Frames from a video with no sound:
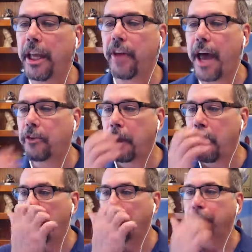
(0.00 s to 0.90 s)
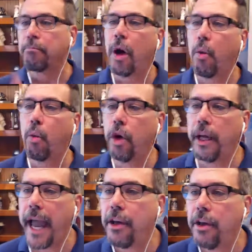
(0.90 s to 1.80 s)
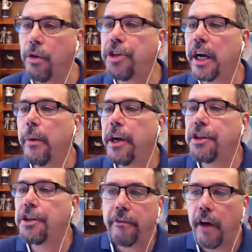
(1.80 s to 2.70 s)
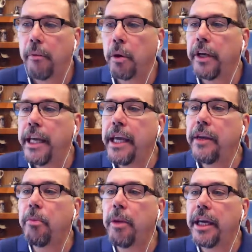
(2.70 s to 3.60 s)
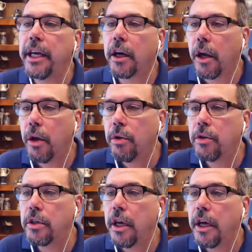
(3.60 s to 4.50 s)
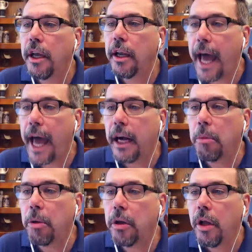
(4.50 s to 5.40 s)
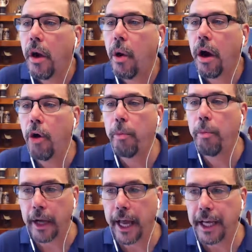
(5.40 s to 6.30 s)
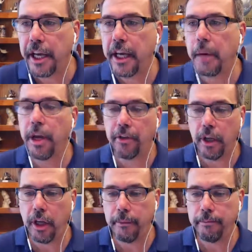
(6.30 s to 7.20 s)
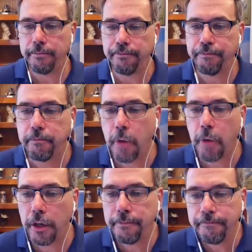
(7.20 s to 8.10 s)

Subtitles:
asking, would a new generation of Hubble need to be enclosed like Hubble or open like JWST? Martin?